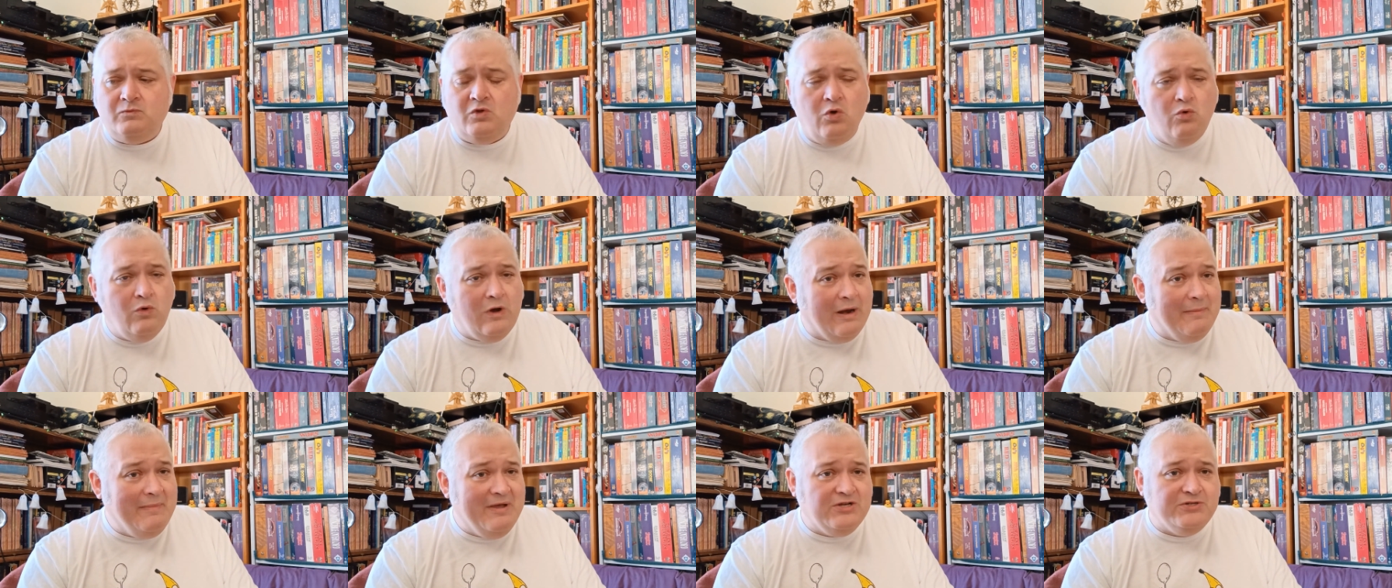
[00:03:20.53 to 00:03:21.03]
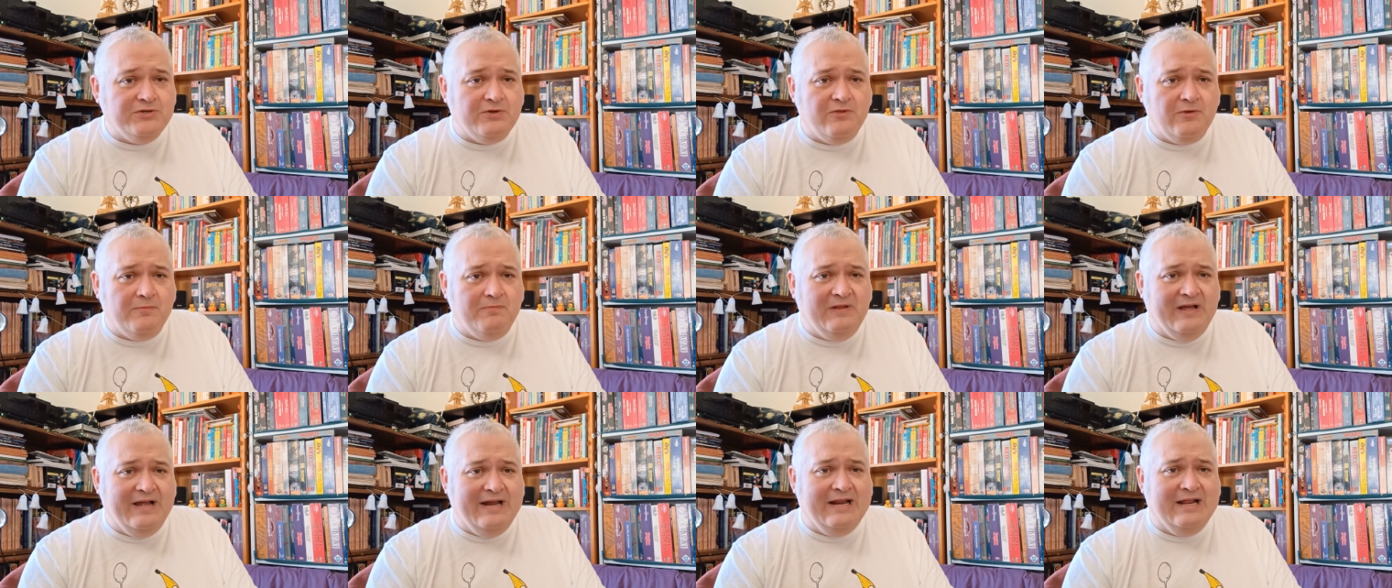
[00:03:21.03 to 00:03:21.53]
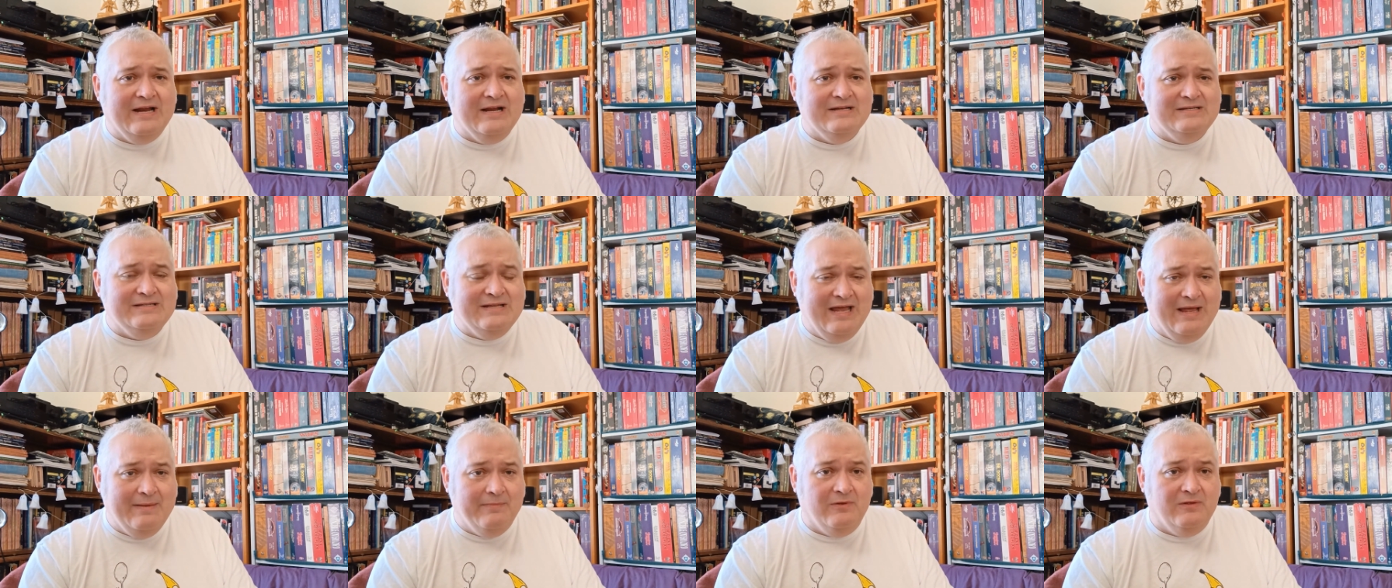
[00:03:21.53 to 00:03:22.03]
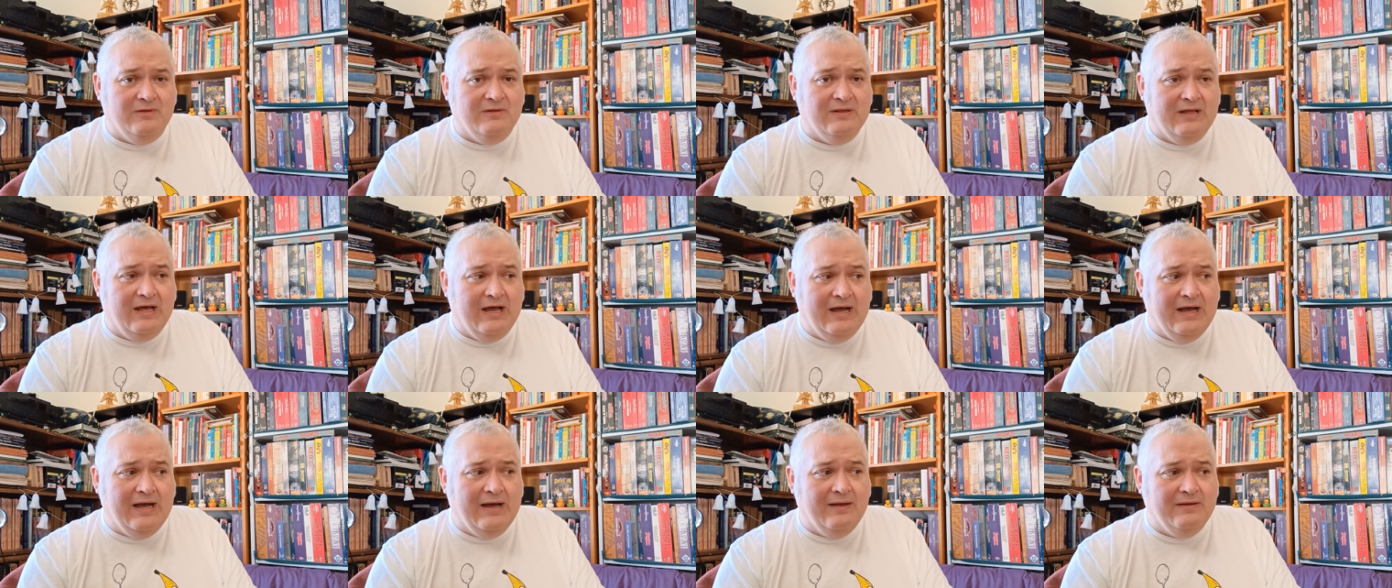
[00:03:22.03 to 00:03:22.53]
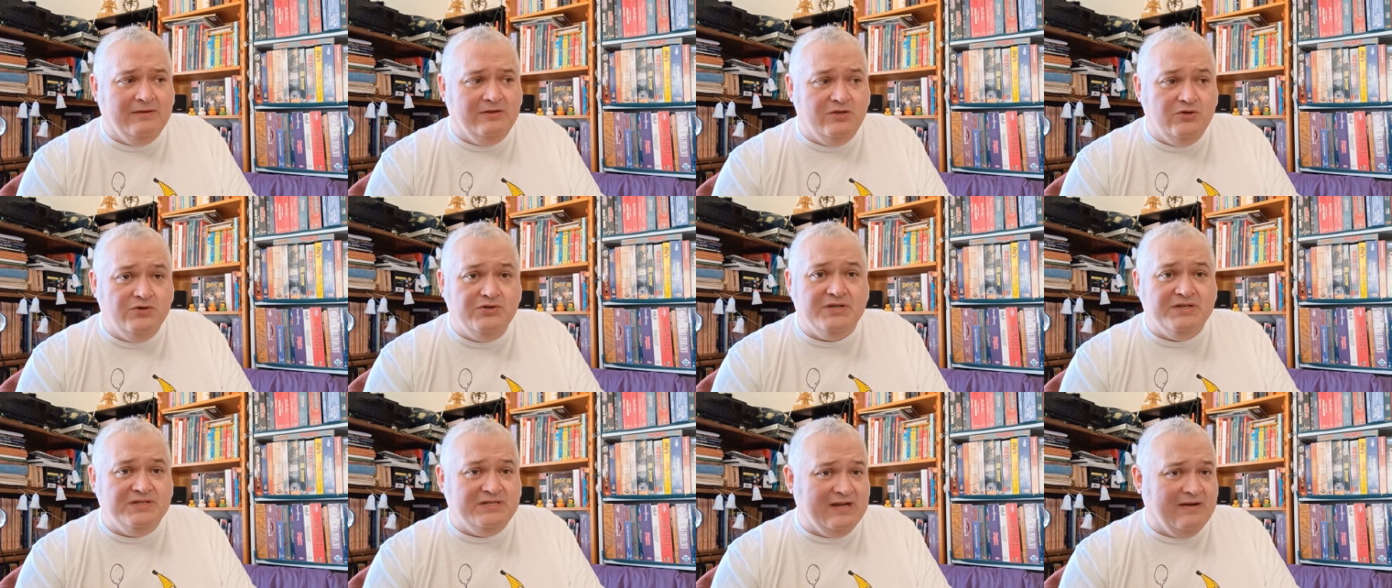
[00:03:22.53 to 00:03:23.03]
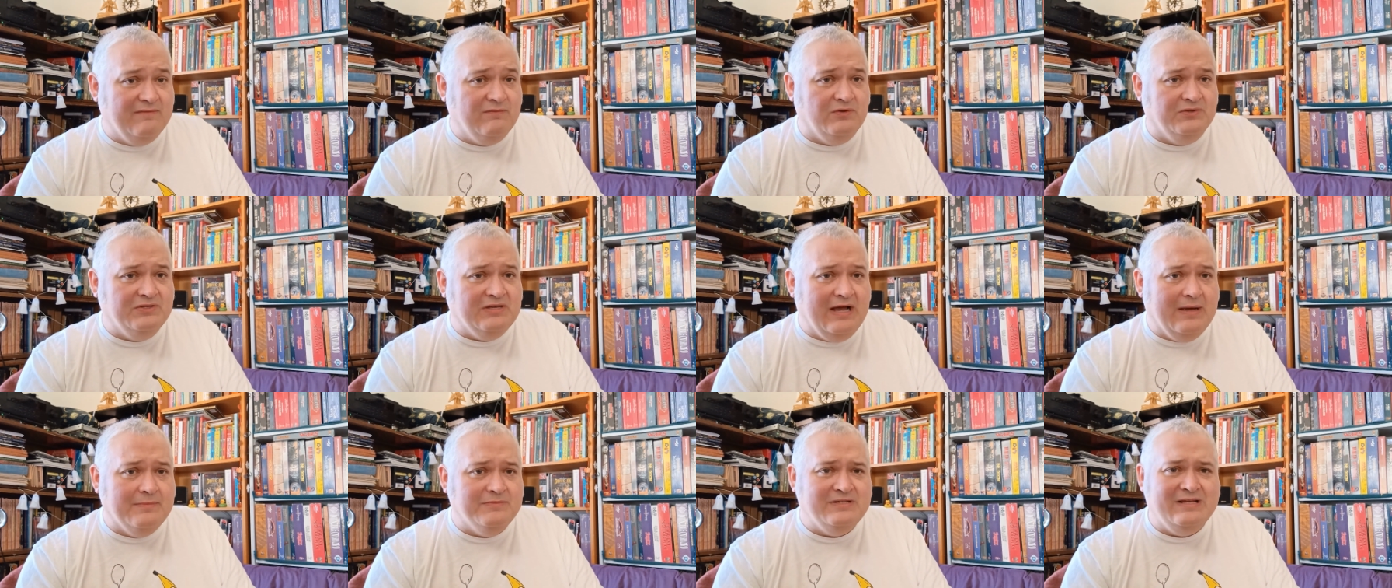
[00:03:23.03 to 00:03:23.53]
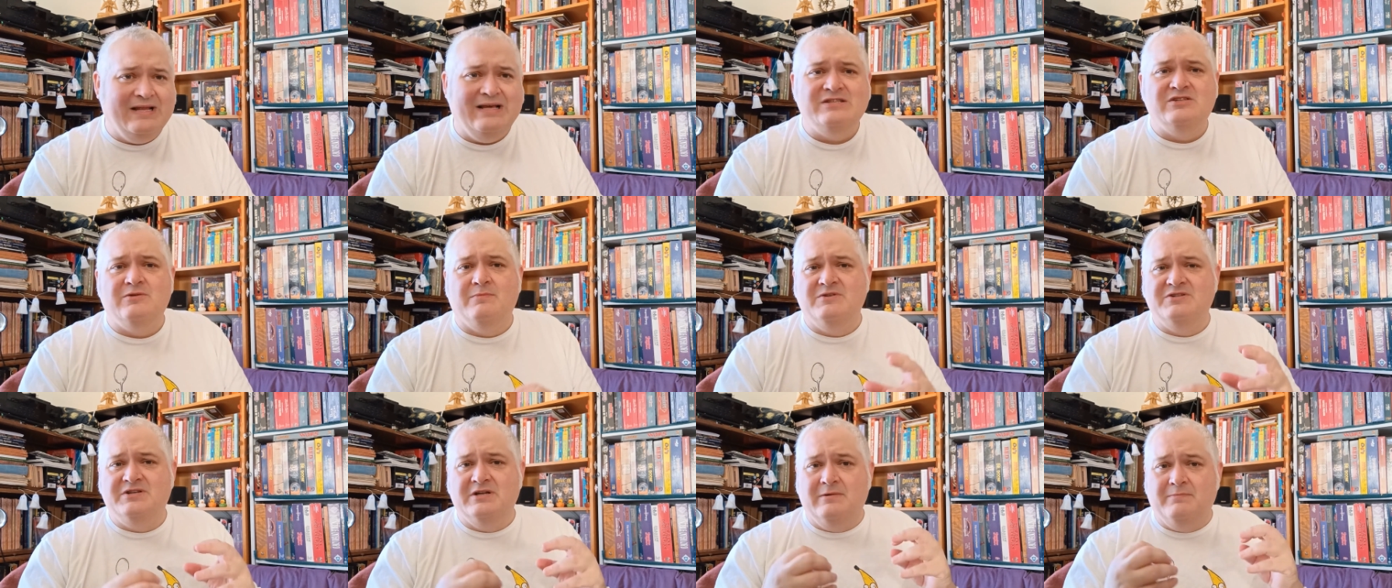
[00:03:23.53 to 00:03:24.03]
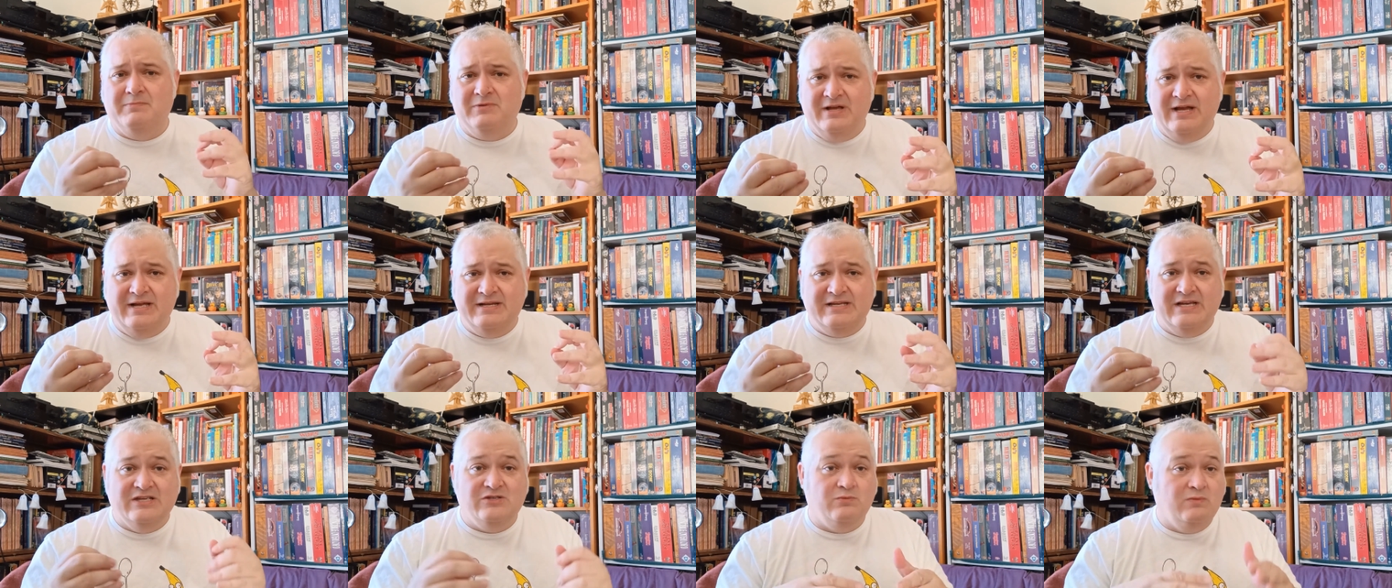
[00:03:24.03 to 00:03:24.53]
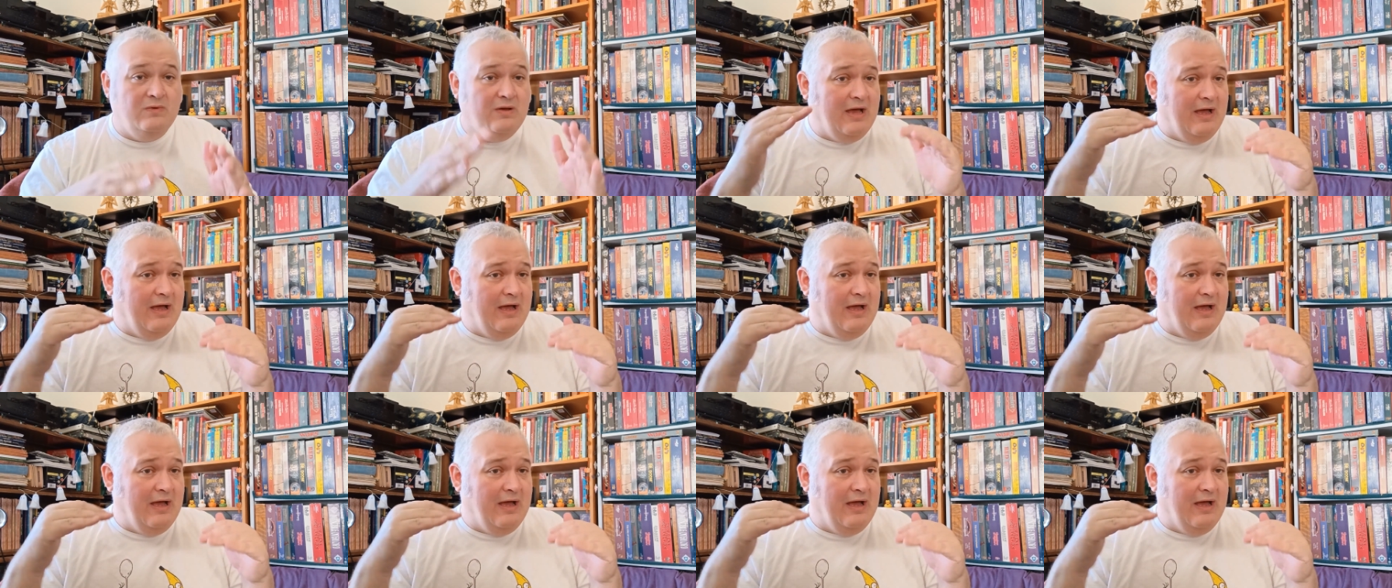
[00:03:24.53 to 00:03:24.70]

We want to make sure they're played at a table, usually several times, and not so much in a play test.